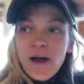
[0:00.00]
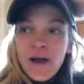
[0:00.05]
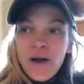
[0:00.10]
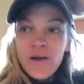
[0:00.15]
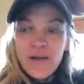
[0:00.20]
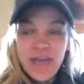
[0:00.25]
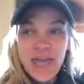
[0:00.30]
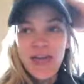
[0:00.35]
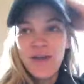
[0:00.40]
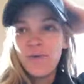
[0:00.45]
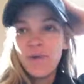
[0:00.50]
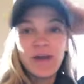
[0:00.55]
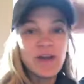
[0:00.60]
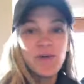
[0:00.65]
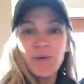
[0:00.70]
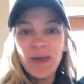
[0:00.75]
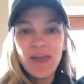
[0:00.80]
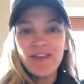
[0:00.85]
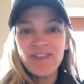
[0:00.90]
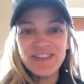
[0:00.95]
okay, where
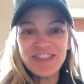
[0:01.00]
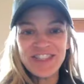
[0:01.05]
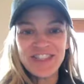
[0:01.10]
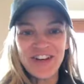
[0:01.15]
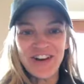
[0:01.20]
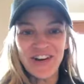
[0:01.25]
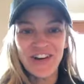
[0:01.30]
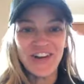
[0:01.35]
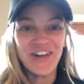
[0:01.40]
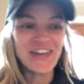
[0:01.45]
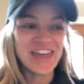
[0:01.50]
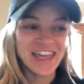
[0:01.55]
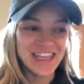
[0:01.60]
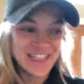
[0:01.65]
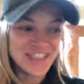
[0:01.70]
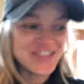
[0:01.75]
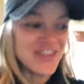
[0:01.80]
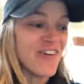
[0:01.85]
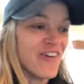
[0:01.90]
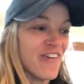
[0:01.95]
do I even start? Okay,
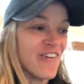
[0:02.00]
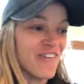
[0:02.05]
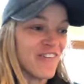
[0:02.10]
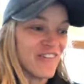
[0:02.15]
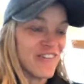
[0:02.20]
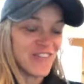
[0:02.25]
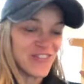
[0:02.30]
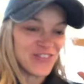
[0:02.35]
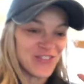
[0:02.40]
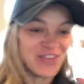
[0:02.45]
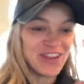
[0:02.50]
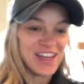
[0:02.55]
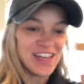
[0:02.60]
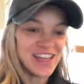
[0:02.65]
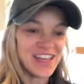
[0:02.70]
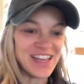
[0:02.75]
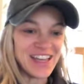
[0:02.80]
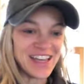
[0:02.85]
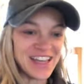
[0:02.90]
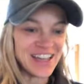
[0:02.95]
so
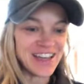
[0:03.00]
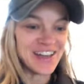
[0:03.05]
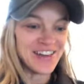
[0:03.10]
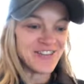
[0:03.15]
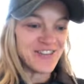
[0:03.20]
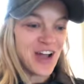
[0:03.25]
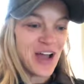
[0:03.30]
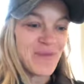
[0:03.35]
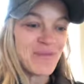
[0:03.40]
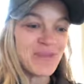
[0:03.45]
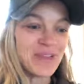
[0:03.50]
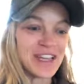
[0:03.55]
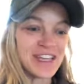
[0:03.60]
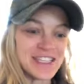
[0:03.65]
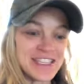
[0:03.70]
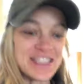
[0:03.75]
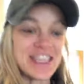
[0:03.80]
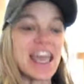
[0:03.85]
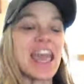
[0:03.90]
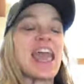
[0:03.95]
we, Rob
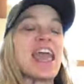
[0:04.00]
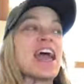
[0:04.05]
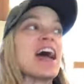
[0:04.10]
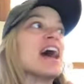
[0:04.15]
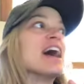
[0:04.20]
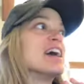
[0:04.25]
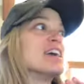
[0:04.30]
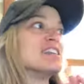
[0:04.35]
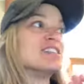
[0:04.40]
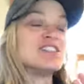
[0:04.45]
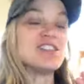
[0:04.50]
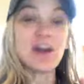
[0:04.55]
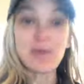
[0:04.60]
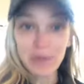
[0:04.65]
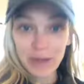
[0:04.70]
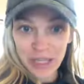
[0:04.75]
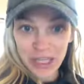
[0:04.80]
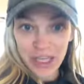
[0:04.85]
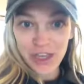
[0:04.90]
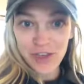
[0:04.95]
placed a
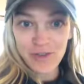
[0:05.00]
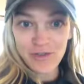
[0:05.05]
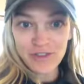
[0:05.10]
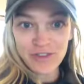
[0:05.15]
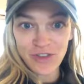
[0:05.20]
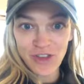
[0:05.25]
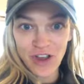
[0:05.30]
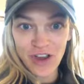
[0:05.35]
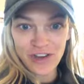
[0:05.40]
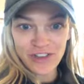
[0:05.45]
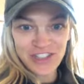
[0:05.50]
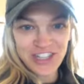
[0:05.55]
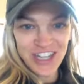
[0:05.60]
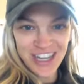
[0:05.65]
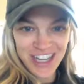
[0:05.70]
doubly huge large